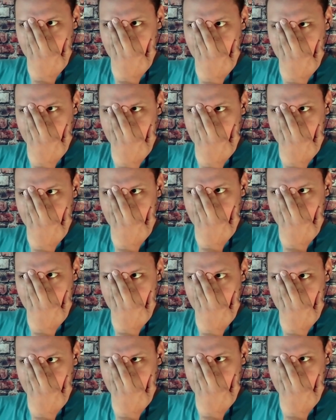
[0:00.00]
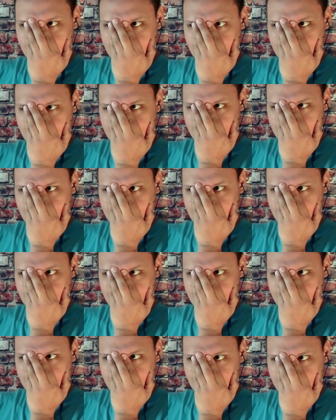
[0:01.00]

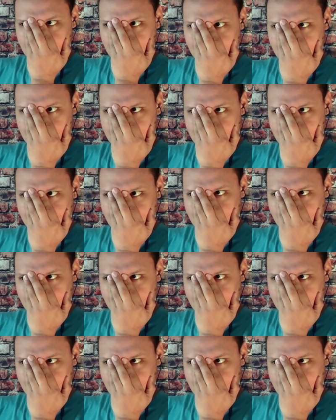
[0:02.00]
Nobody speaks.